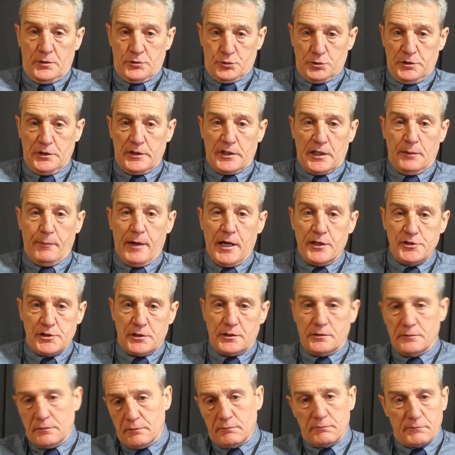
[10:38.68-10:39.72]
So you can
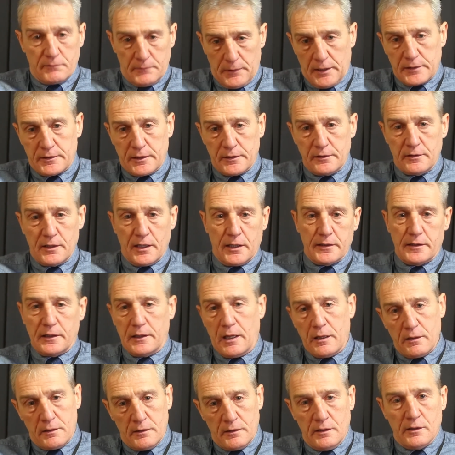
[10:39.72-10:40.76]
imagine, I did that to
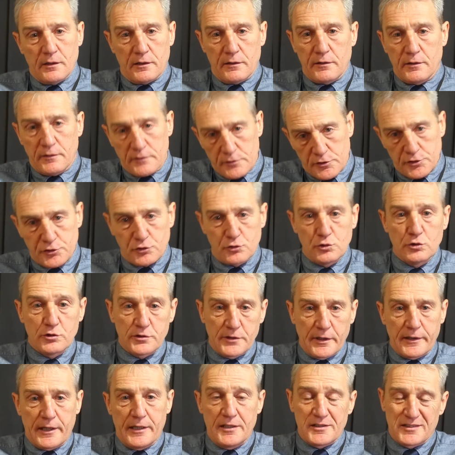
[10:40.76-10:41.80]
get here.
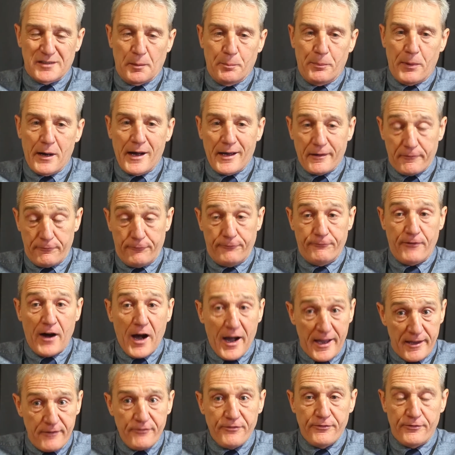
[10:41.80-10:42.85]
Scored against a back
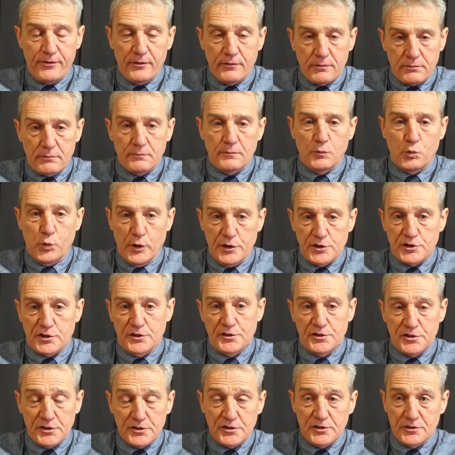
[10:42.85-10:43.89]
five, which
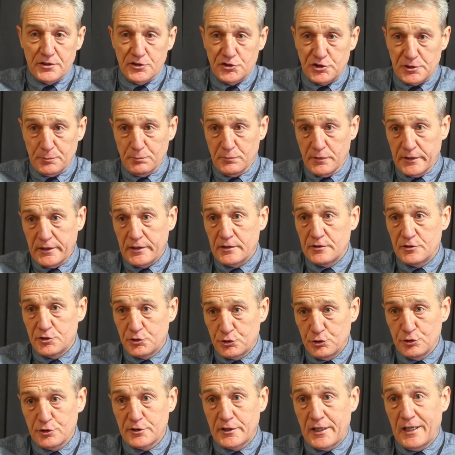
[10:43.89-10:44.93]
consisted of Jim Layton,
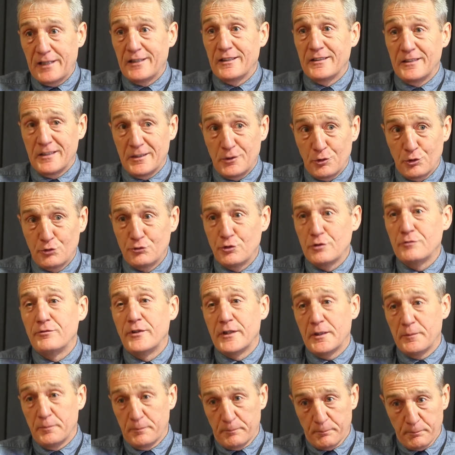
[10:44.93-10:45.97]
Stuart Kennedy, Doug
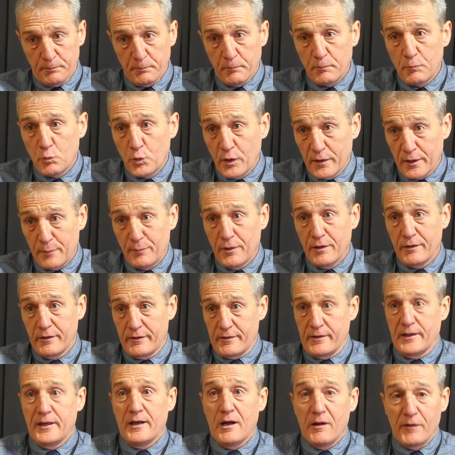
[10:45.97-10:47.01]
Rugby, Willie
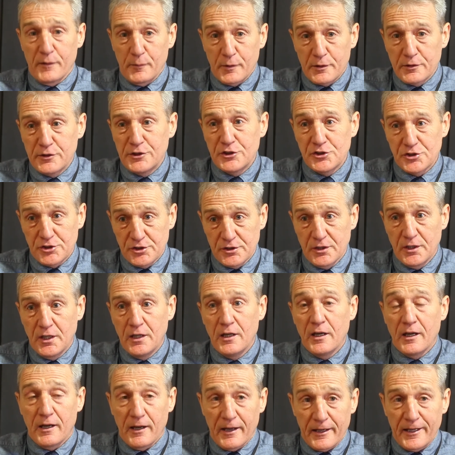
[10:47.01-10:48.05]
Miller, and Alec McLeish,
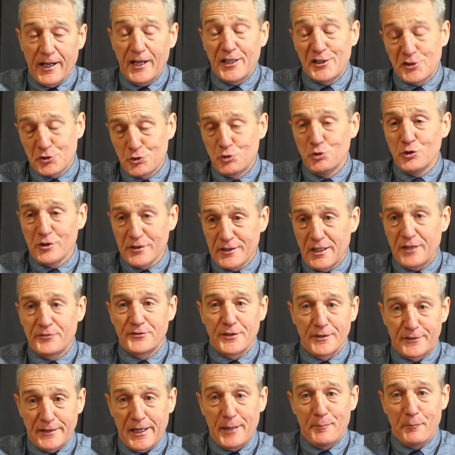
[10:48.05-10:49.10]
and I scored
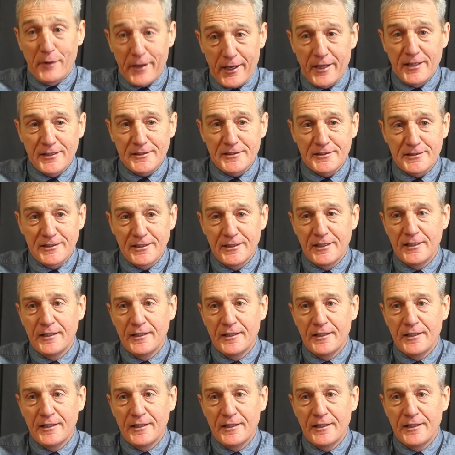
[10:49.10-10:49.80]
after 10 minutes.